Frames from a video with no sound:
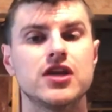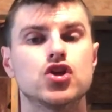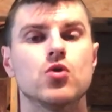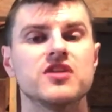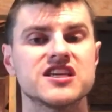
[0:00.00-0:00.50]

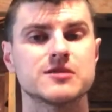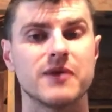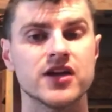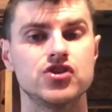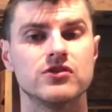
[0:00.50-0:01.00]
Don't
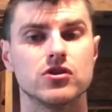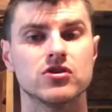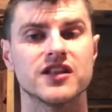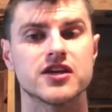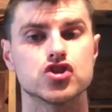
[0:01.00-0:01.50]
expect you to
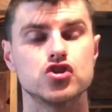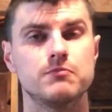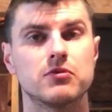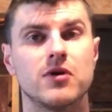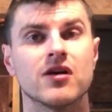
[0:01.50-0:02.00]
look like a
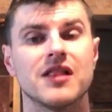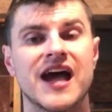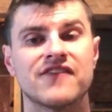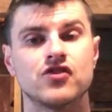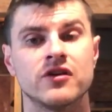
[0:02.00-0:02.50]
supermodel
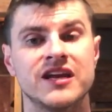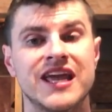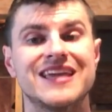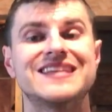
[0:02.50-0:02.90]
after a day.